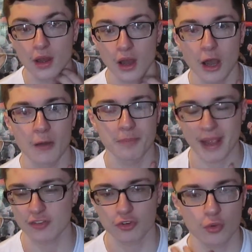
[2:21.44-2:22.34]
Um,
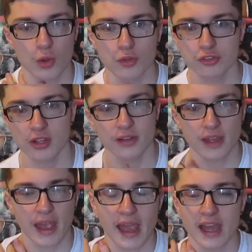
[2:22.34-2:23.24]
Patrick Wilson
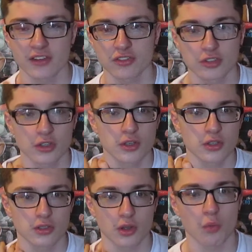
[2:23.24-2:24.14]
as
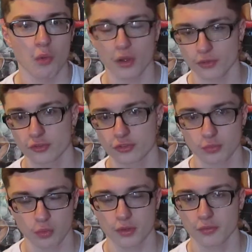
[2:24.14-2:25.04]
you know, one of the
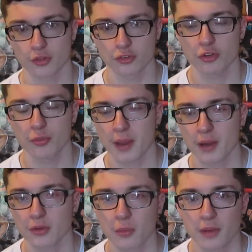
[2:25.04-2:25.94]
one of the two
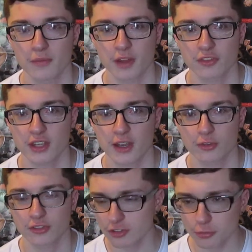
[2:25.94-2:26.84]
paranormal
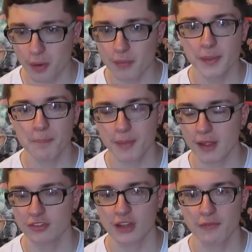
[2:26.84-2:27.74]
investigators. This is probably the
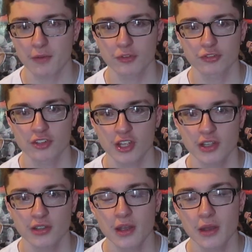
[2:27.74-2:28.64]
best I've ever
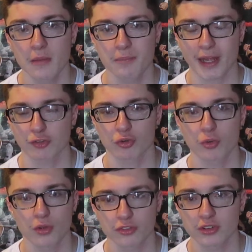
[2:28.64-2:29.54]
seen Patrick
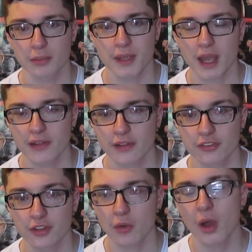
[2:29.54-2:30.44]
Wilson, to be
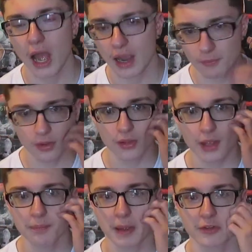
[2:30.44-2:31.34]
honest. You know, I really
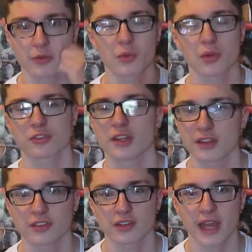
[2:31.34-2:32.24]
like Patrick Wilson
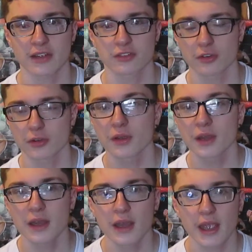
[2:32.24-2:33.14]
as an actor,
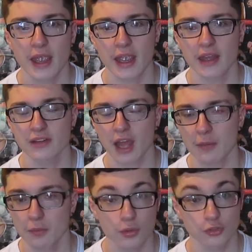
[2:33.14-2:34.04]
and I
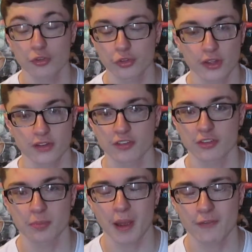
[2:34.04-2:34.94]
really do think this
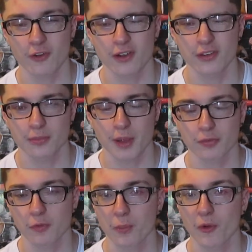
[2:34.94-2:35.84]
is by far his
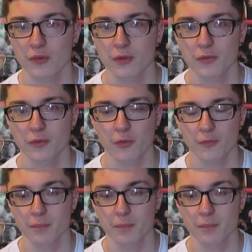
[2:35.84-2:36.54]
best perform for,